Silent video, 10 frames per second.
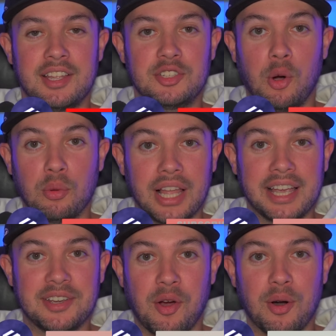don't
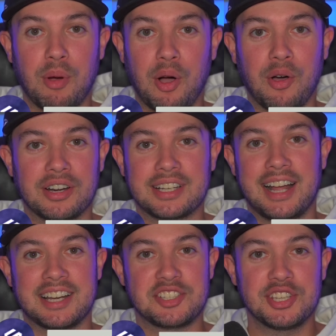like Harbaugh and are
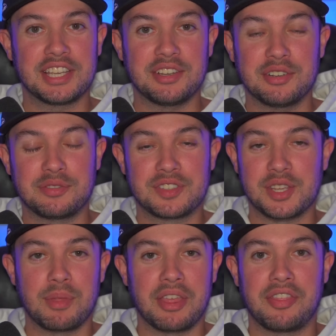kind of sick of
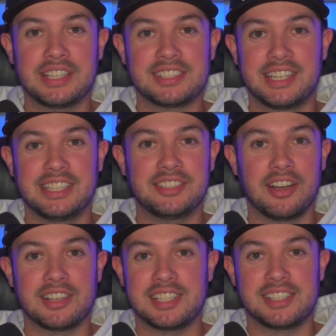some of the things that he does.